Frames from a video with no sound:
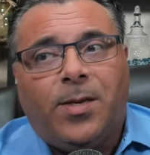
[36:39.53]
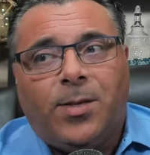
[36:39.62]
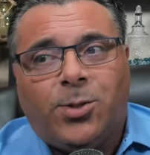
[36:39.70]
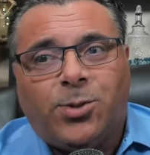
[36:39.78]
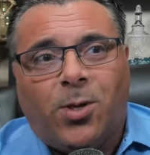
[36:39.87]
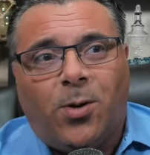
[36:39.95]

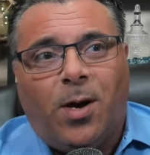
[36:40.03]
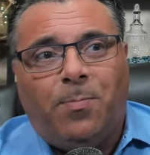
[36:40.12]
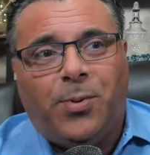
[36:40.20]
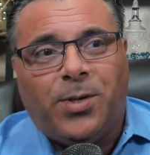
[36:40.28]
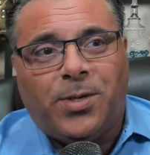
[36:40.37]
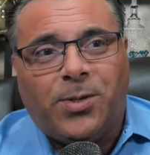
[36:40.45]
So I'm
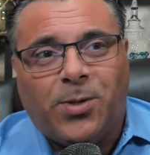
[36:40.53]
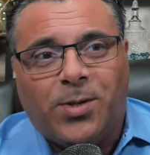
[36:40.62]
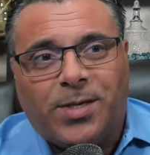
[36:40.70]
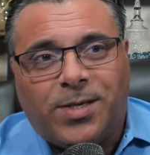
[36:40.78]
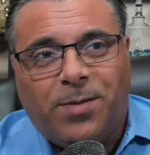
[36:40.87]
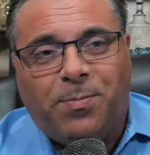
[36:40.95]
pretty
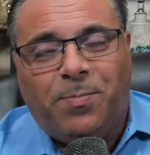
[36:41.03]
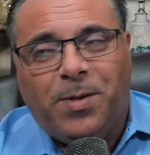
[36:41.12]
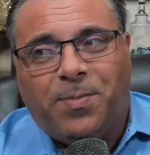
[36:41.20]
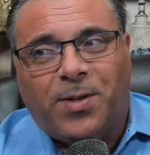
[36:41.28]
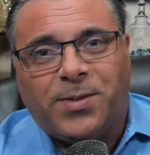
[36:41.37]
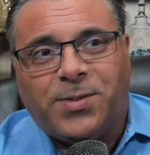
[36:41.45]
good at keeping
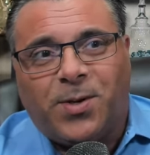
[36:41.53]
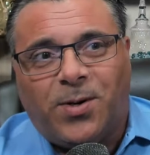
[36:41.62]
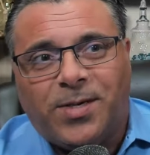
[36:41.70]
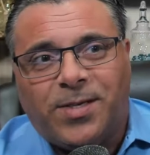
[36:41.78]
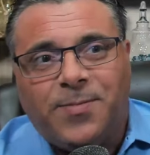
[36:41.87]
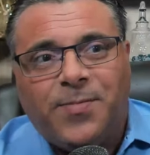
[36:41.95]
people on
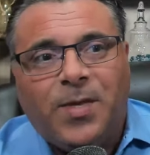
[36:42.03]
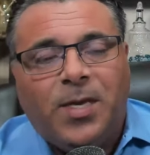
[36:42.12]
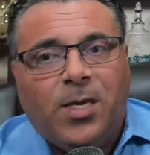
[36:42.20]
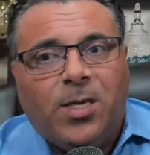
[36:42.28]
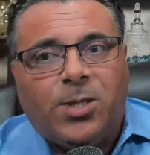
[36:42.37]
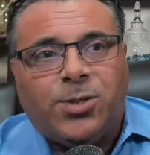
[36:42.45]
target.
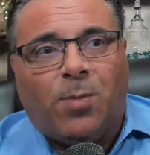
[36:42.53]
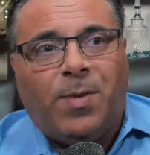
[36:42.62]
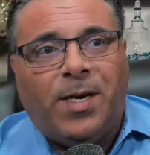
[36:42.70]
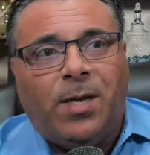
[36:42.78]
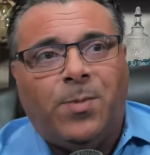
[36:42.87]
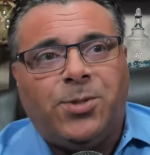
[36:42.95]
So my
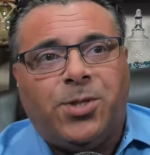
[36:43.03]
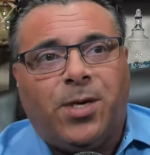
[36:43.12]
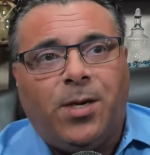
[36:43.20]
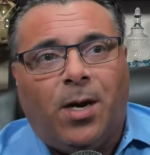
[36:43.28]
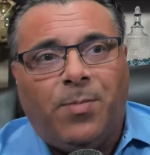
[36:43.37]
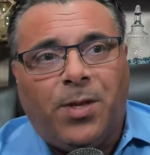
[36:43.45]
name is
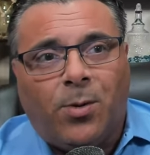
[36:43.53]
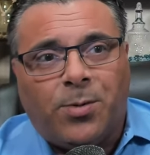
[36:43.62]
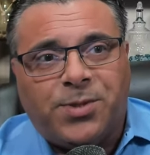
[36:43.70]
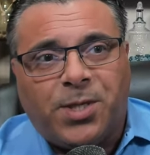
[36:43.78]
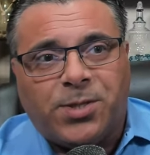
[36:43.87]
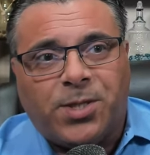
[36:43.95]
Jay. I'm the owner
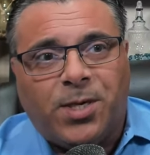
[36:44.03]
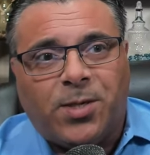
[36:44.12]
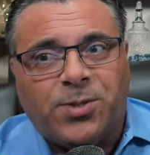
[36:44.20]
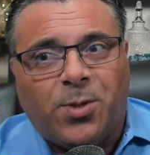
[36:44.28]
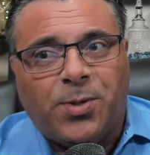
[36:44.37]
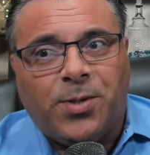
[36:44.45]
of Section 8
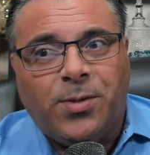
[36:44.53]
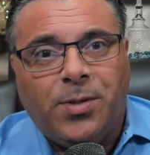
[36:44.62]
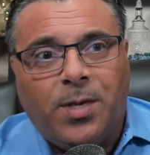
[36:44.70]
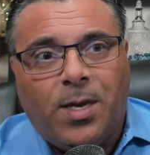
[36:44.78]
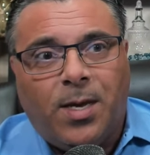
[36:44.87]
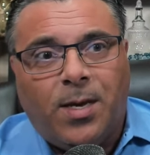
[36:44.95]

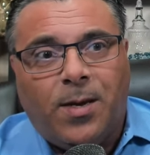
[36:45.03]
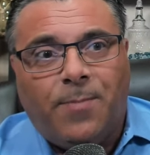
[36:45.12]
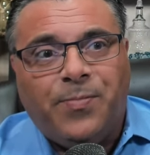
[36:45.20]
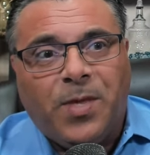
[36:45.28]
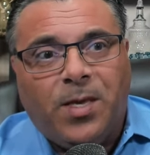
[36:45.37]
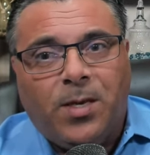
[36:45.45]
Consulting.
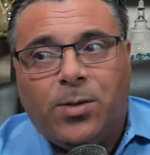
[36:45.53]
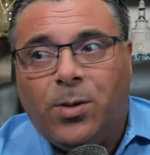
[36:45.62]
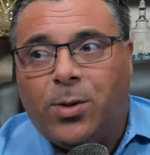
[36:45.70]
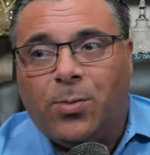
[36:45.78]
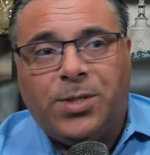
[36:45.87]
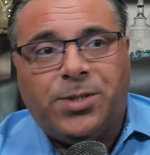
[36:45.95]
Um,
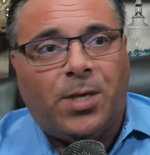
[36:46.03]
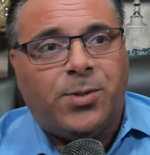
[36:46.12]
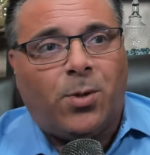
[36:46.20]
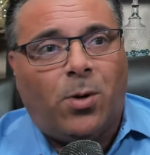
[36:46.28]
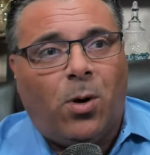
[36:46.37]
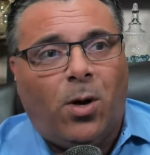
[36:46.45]
you can reach out
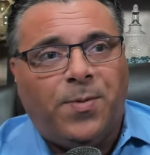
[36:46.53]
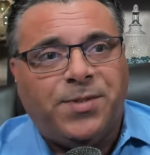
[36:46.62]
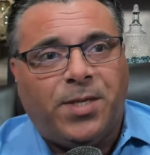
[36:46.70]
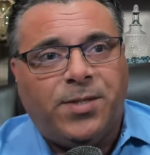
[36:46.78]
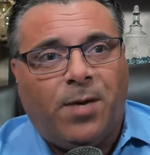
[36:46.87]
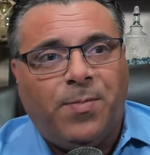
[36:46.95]
to our
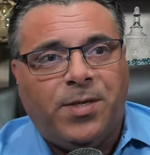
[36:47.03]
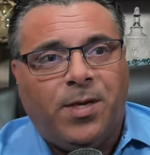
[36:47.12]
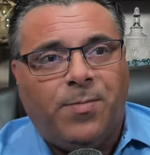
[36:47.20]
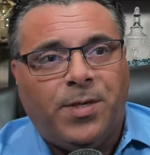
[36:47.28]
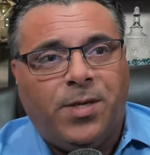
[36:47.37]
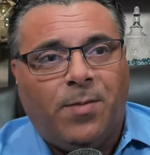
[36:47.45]
office at
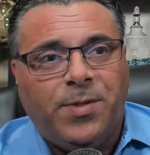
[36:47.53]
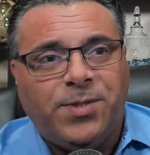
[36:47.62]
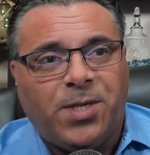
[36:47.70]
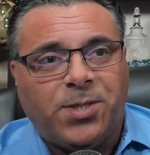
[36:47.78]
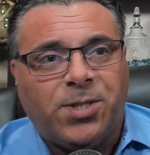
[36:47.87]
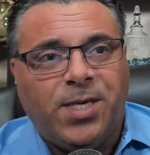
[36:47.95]

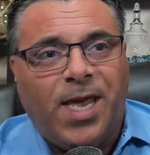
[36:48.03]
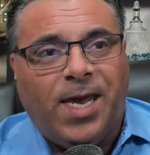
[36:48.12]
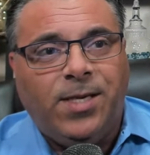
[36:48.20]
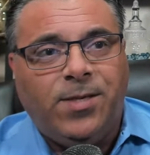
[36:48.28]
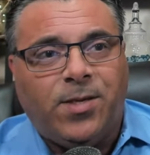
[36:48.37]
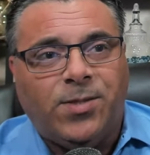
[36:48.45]

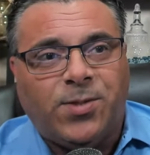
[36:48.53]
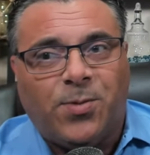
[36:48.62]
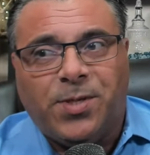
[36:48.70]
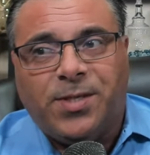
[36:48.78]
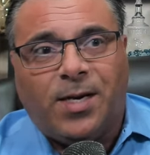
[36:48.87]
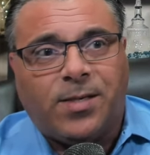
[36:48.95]

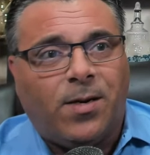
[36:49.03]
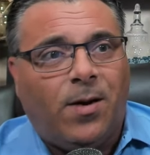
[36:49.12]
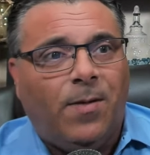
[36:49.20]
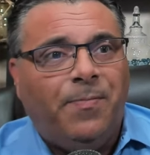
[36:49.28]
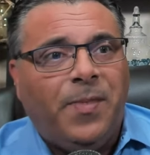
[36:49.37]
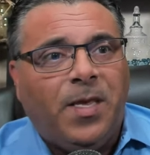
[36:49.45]

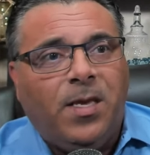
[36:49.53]
www.section8consulting.com.